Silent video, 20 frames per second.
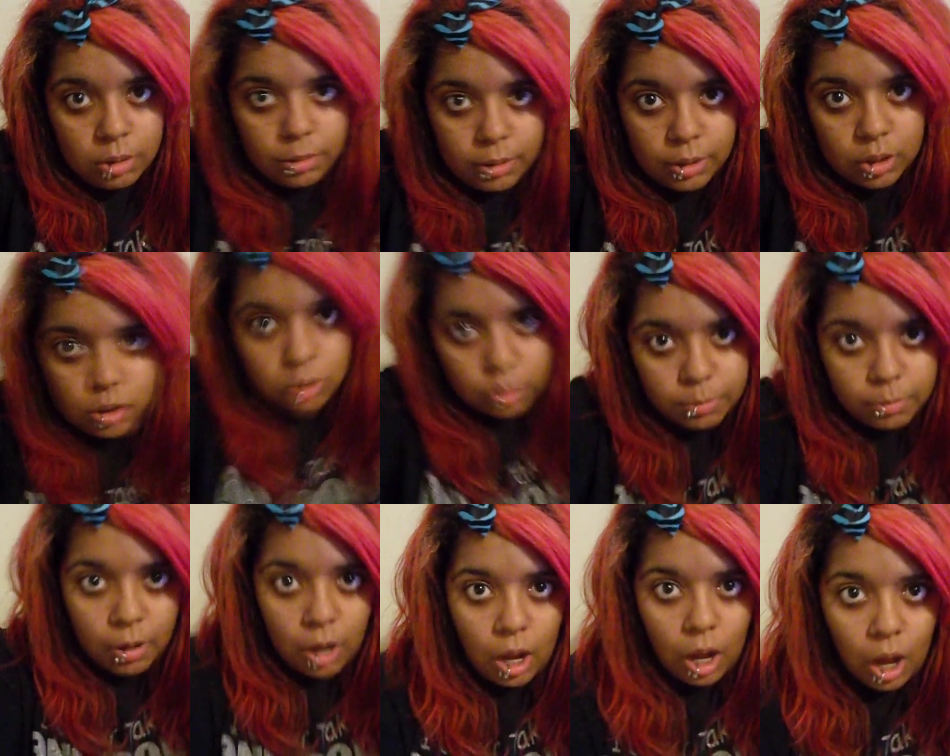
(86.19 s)
because her
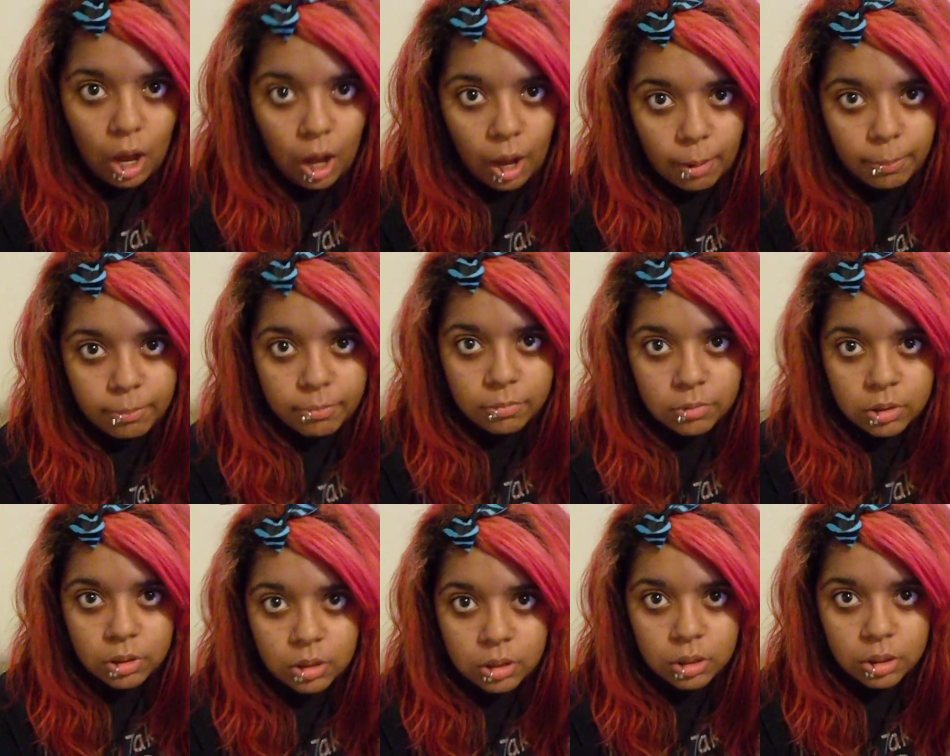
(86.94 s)
mom
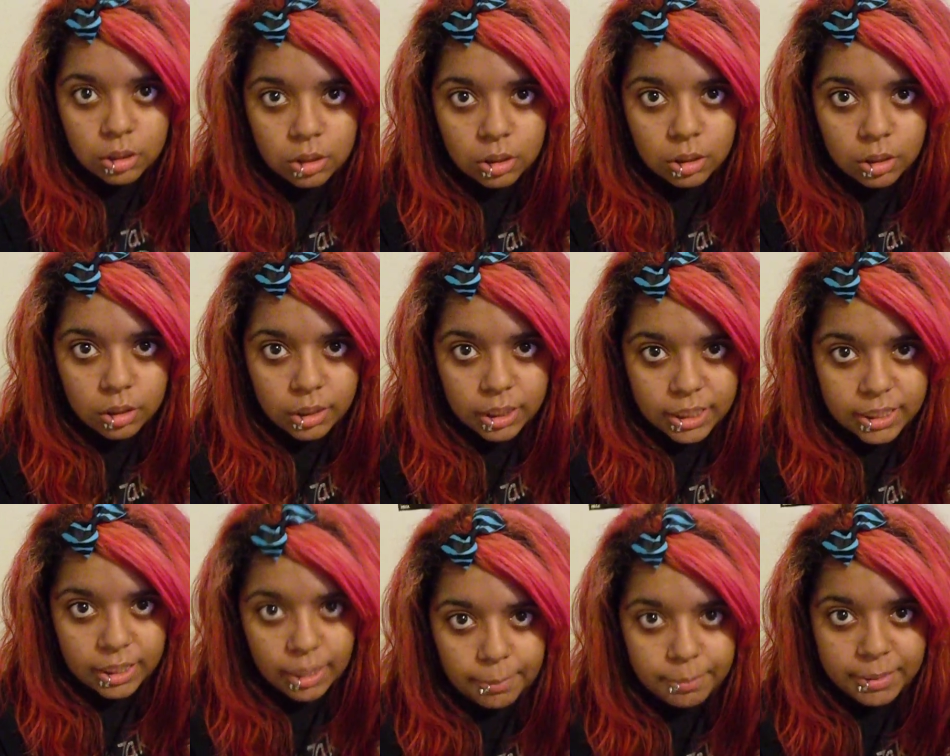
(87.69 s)

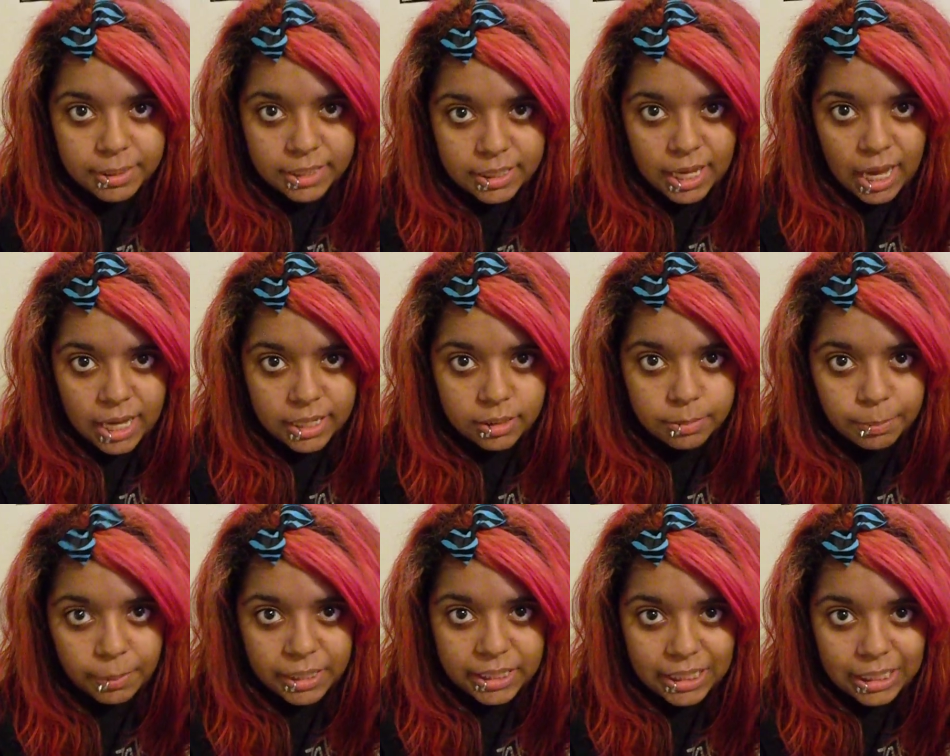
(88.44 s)
because I'm possessed
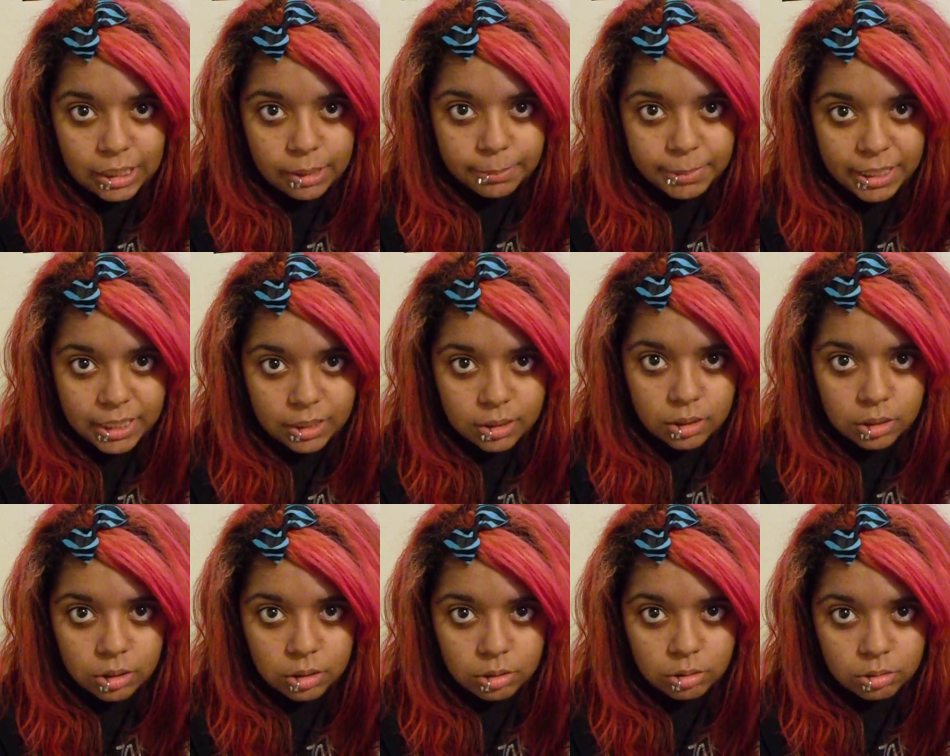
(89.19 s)
by demons.